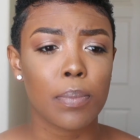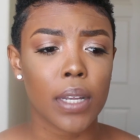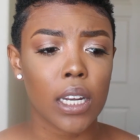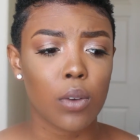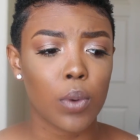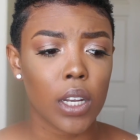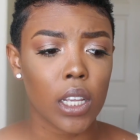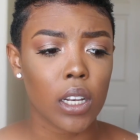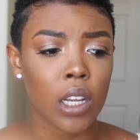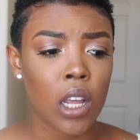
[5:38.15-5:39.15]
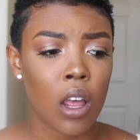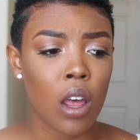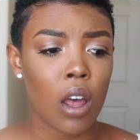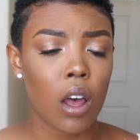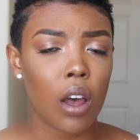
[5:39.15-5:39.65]
but it wouldn't,
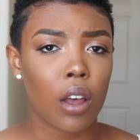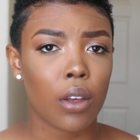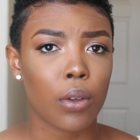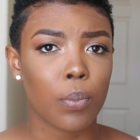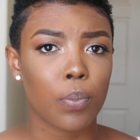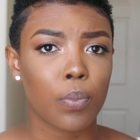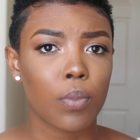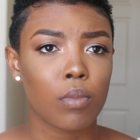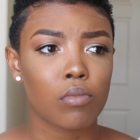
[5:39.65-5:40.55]
um,